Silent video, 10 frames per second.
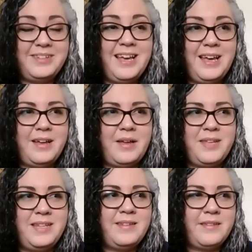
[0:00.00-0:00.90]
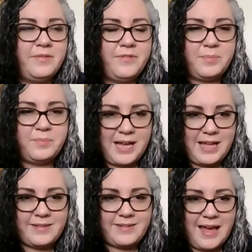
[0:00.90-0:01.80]
yeah. I mean, Sylvia
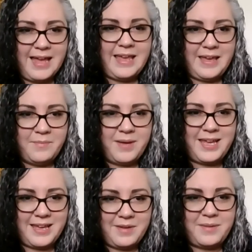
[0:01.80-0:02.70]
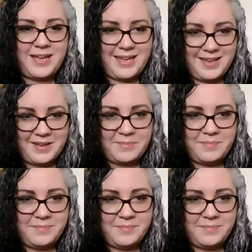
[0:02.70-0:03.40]
Plath's I am, I am, I am,